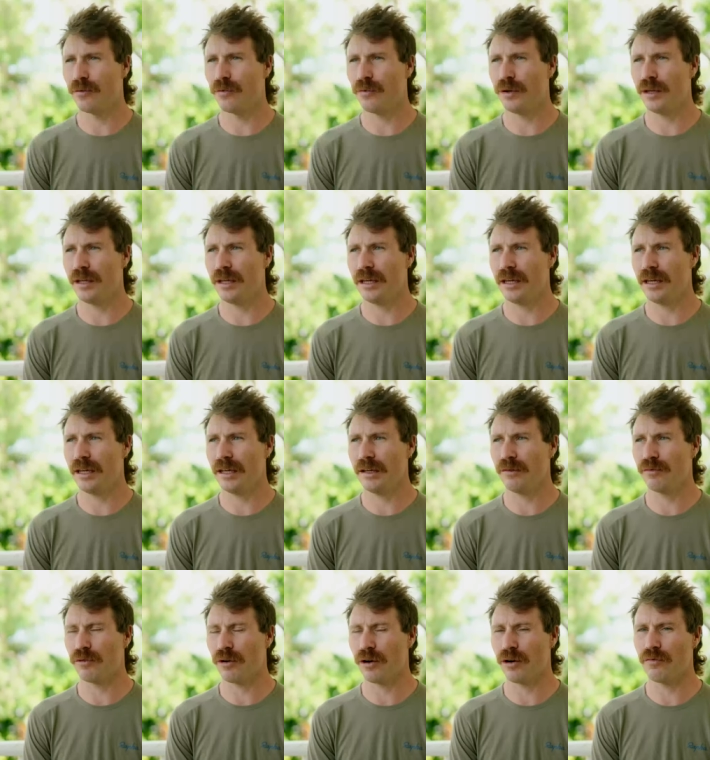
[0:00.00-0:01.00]
We
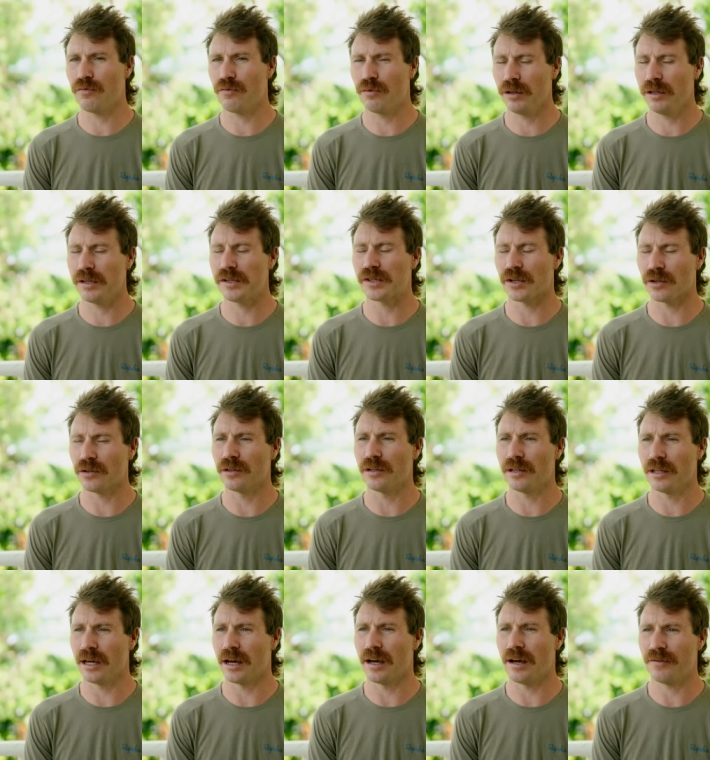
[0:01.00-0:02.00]
rode really
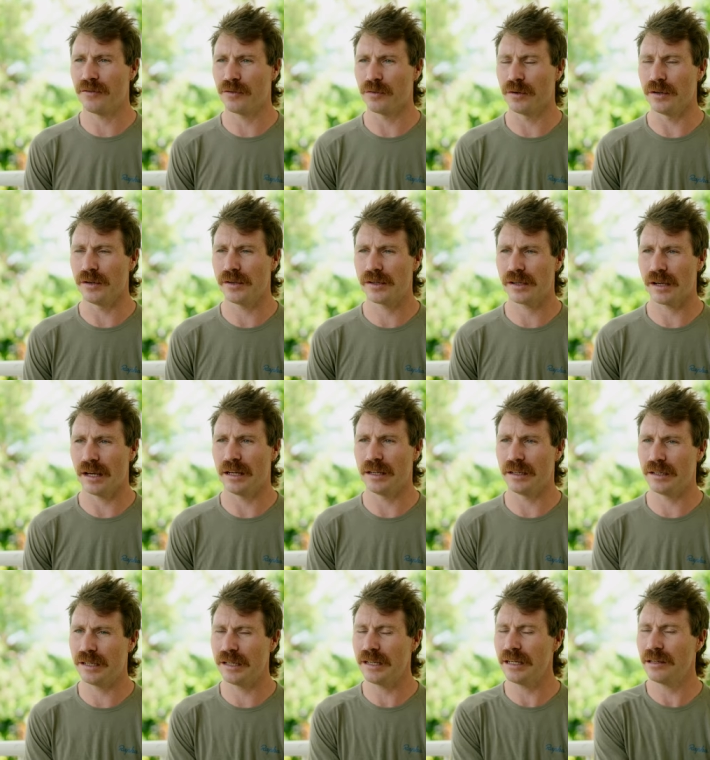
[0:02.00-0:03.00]
solidly afterwards
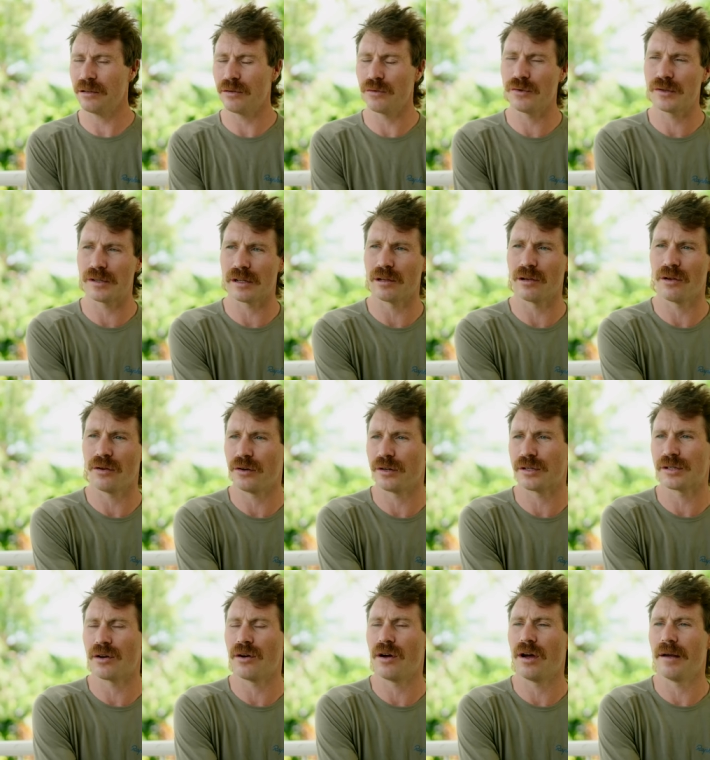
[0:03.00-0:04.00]
and didn't lose a lot of
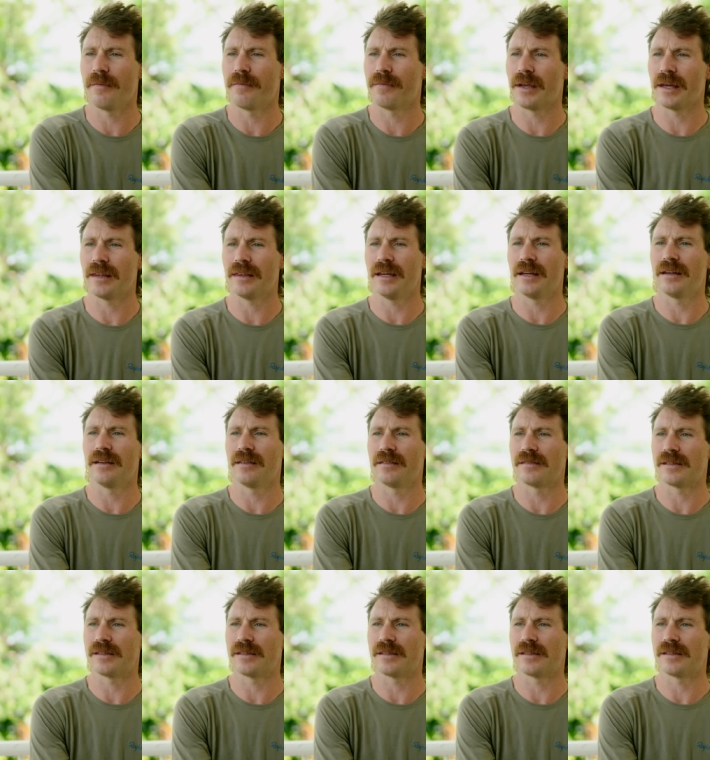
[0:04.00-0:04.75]
time at the end of the